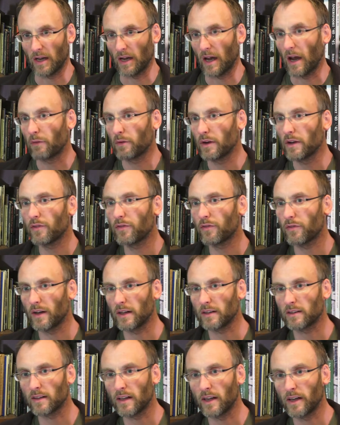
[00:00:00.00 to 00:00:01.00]
really
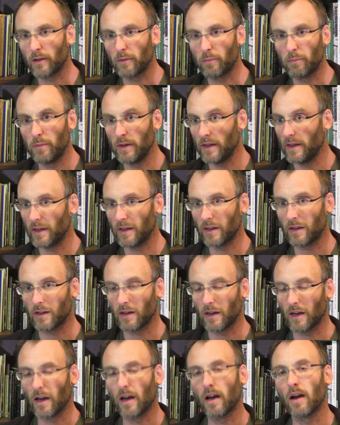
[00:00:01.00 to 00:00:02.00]
felt like being
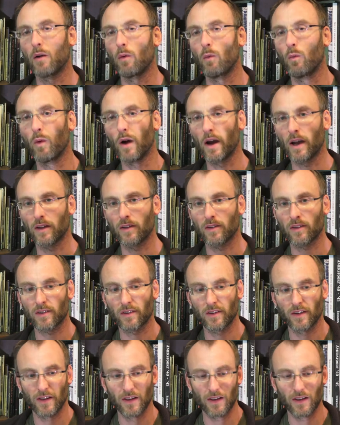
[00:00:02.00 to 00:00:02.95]
a white